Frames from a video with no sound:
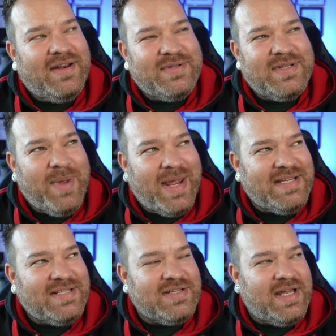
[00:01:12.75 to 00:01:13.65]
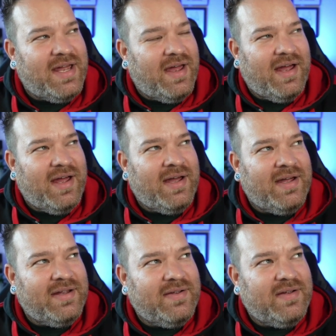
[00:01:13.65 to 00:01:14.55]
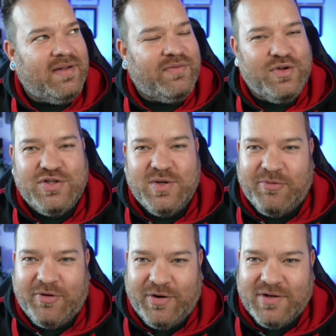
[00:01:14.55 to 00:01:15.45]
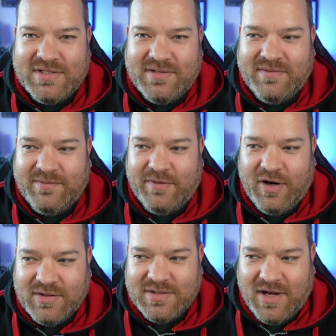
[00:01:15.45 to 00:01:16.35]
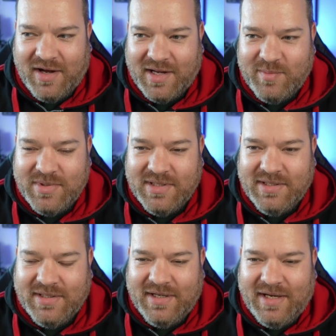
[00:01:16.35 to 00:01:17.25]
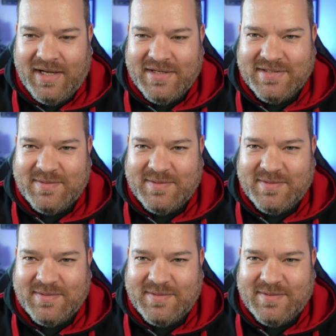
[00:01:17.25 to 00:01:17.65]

and I was amazed because I've used your product for a long time, and